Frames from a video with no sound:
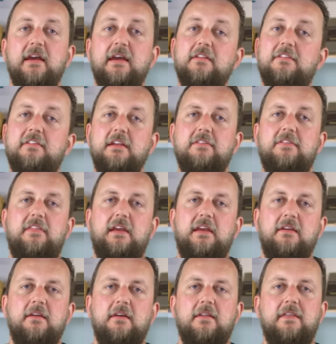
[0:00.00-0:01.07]
And since
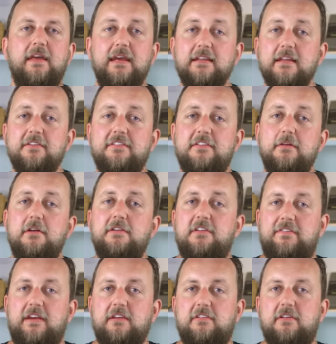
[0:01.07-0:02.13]
then, the LS series
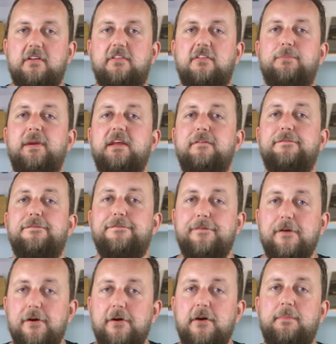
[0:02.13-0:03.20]
of engines has been a
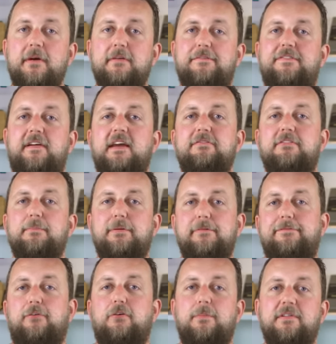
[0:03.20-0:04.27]
firm favourite
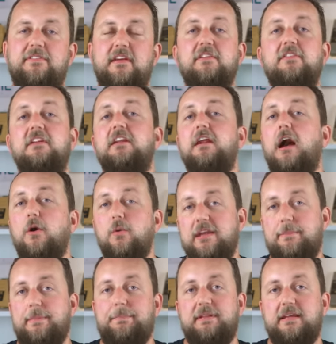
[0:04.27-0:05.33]
performance engine in
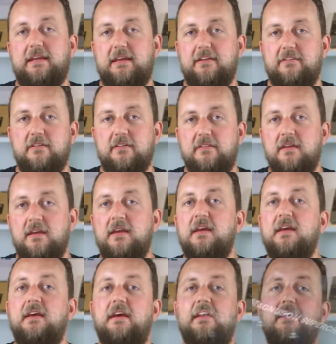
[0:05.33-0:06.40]
OEM applications,
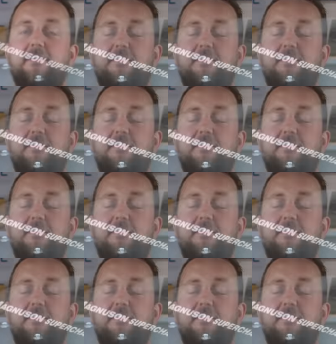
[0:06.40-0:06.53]
and